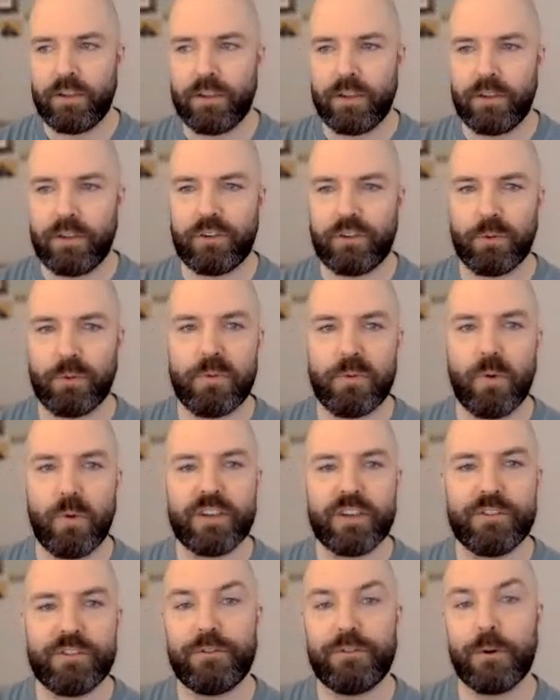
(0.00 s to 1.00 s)
So we want
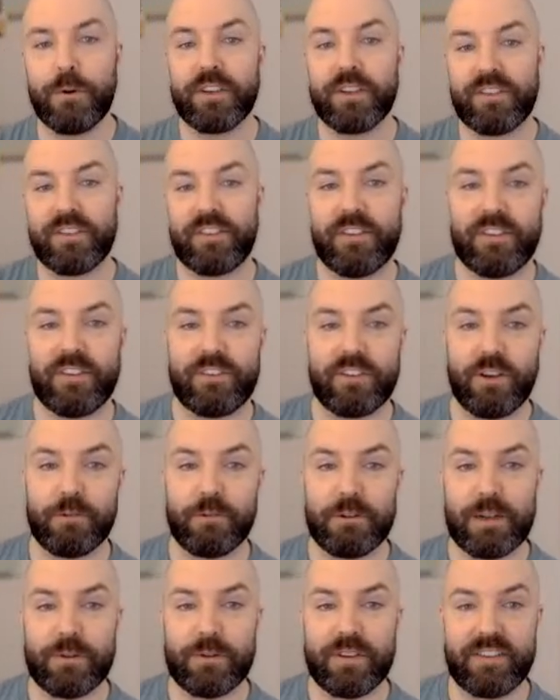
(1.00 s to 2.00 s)
to focus this
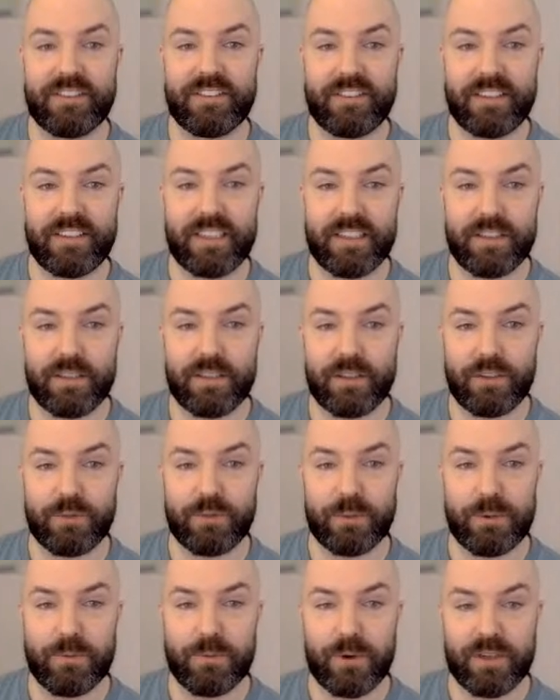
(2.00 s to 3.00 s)
around the skills
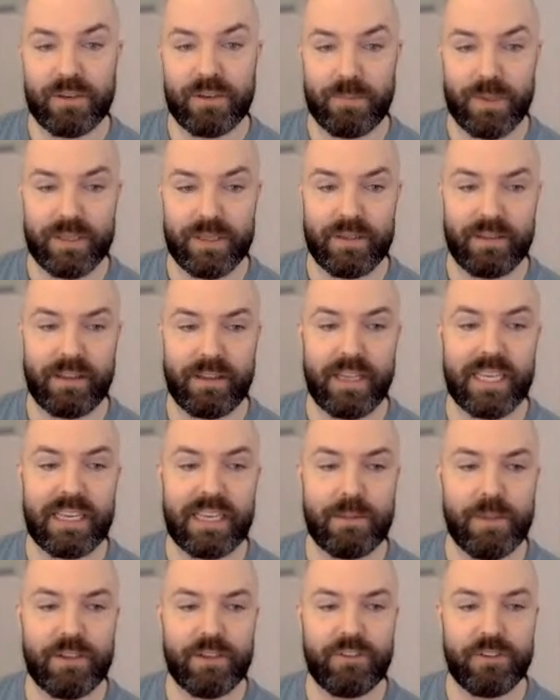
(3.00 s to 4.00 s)
we want to build. Like I
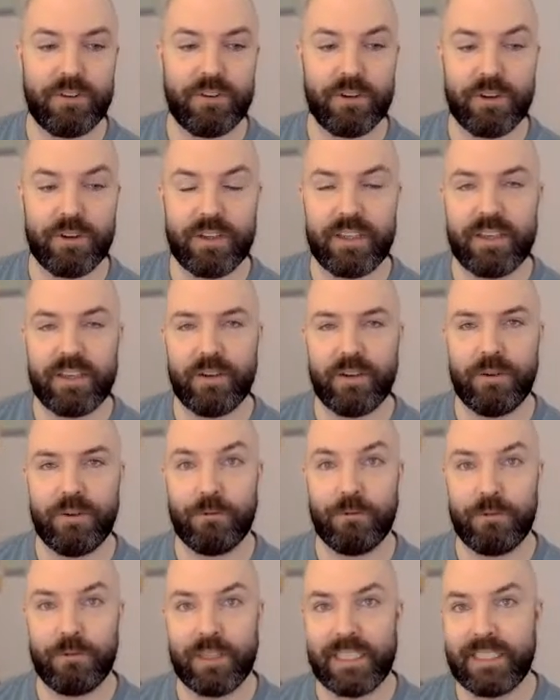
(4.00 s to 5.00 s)
mentioned earlier, related